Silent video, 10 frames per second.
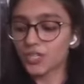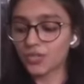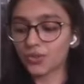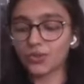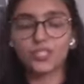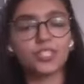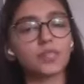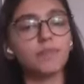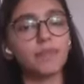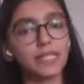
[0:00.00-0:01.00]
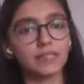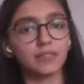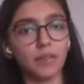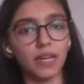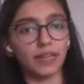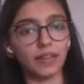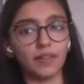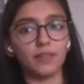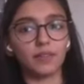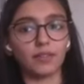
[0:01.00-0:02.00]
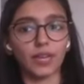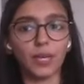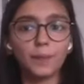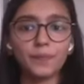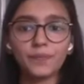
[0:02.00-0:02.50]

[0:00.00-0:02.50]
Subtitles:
So you just mix the milk in. Okay.